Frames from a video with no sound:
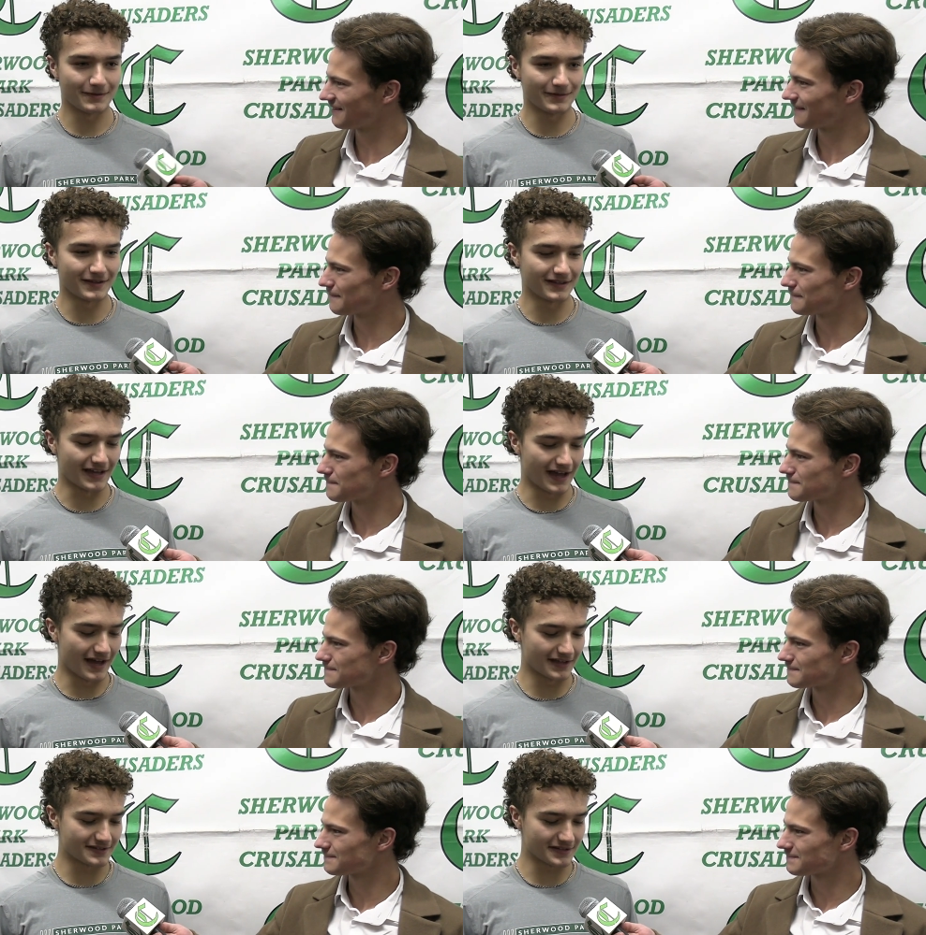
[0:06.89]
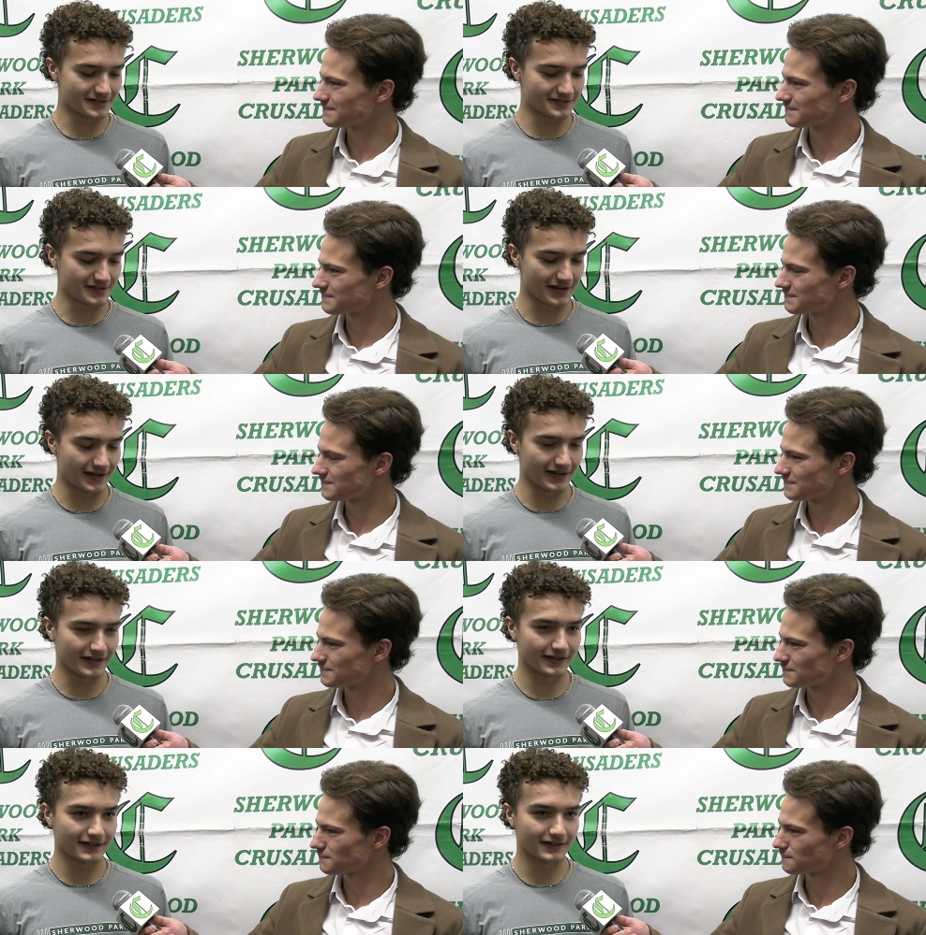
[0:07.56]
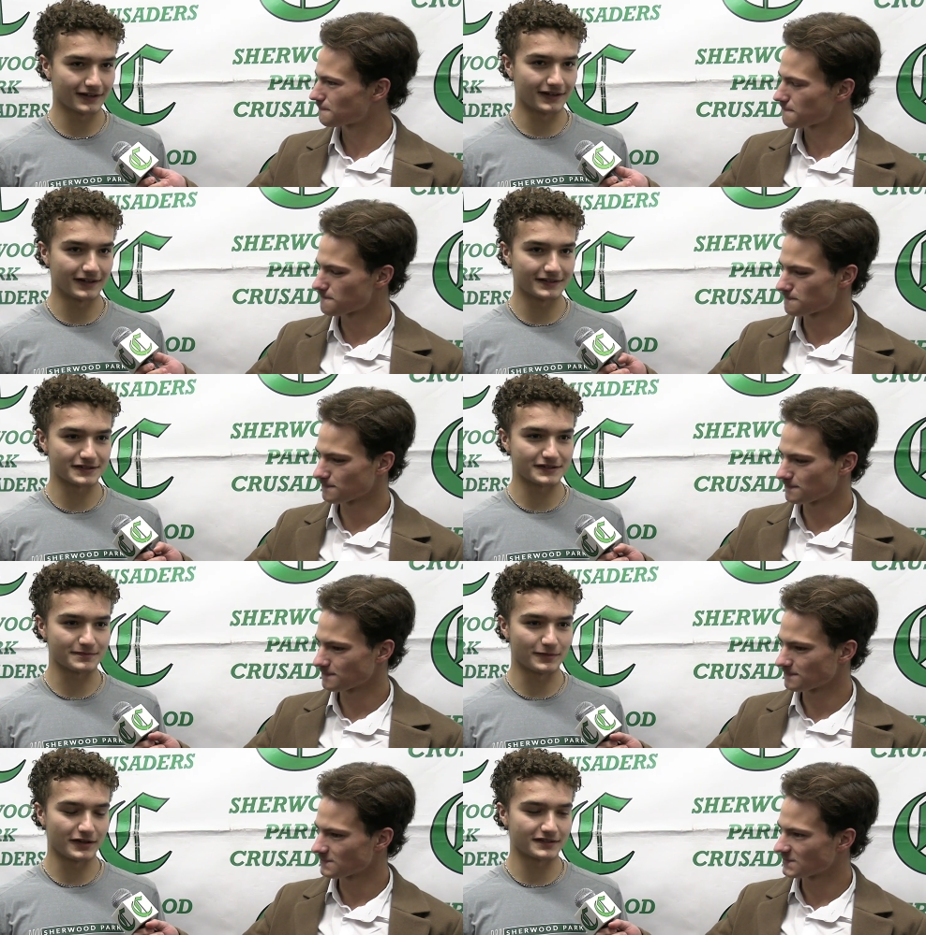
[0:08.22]
Speaker 1: I mean, yeah, it's exciting. Uh,
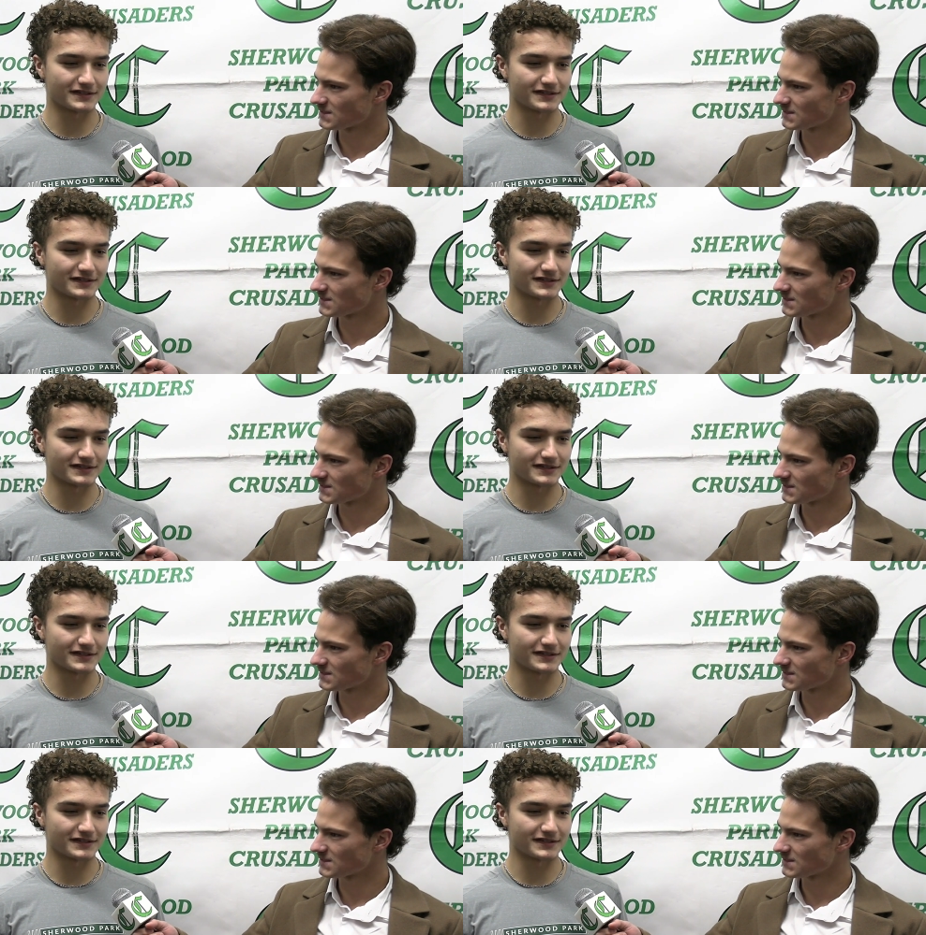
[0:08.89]
it's a small